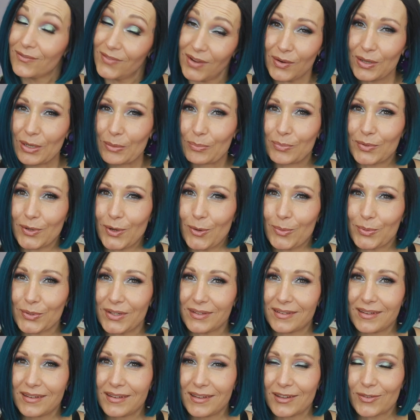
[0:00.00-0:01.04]
Very
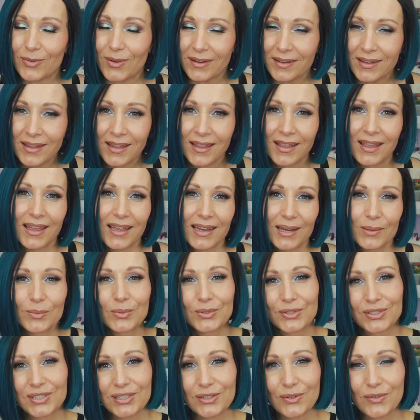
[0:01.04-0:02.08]
appropriate in this one. And I
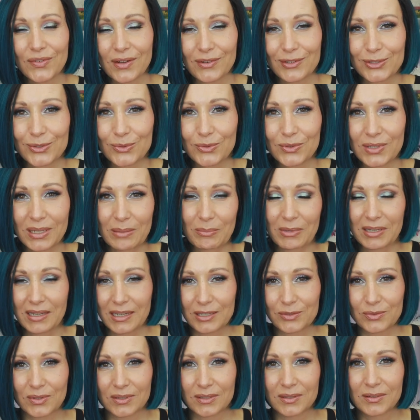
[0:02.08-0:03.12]
will see you very soon in my
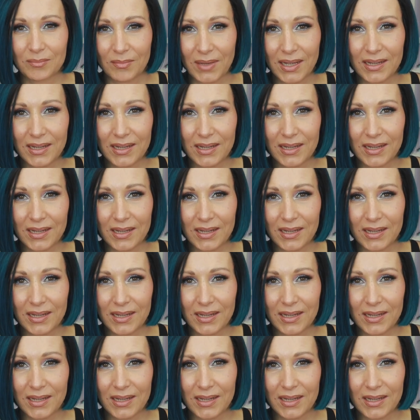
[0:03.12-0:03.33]
next one.